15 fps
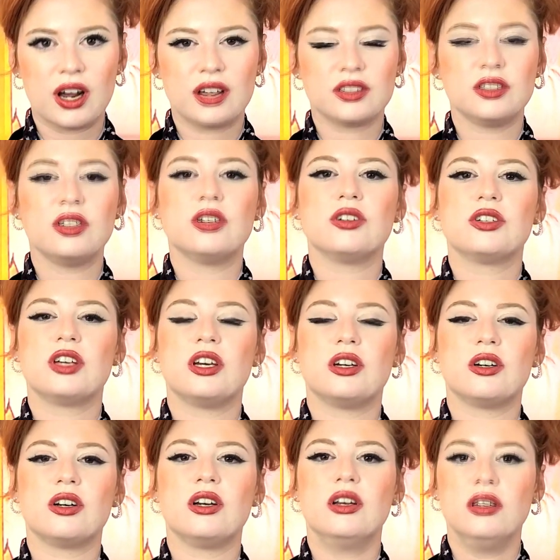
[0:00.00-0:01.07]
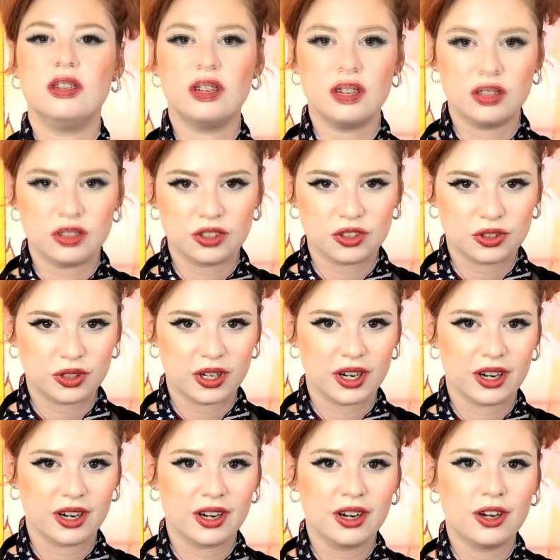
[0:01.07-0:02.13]
as an entertainer in the
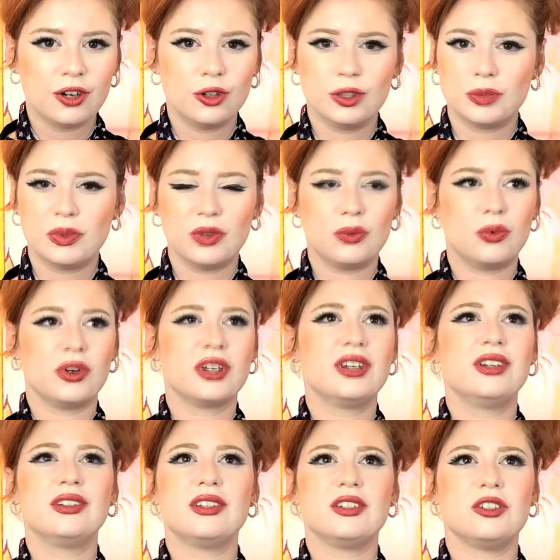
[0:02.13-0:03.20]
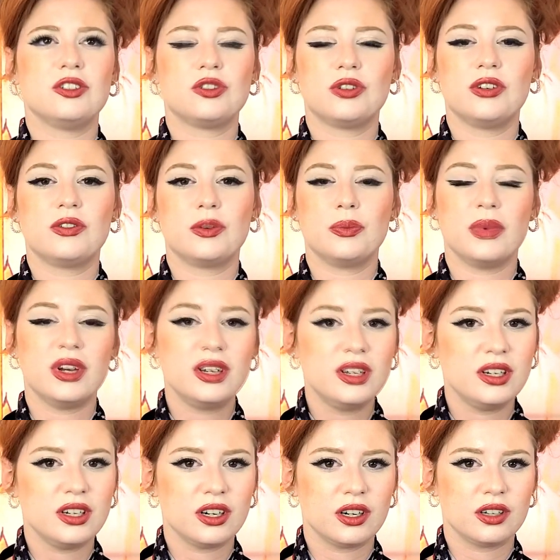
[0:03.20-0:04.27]
industry who has been working in the industry for many
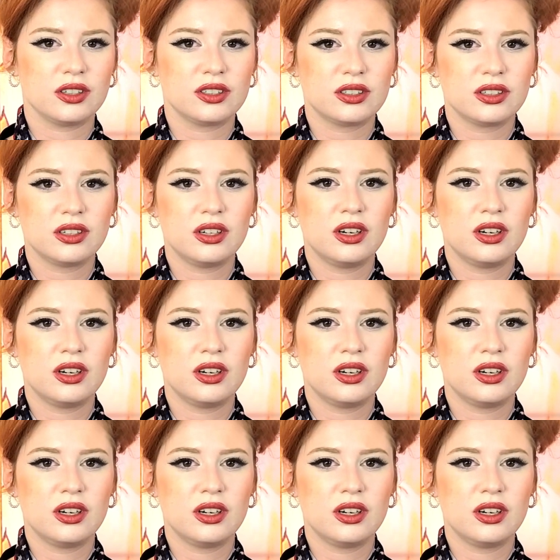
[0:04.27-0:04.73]
years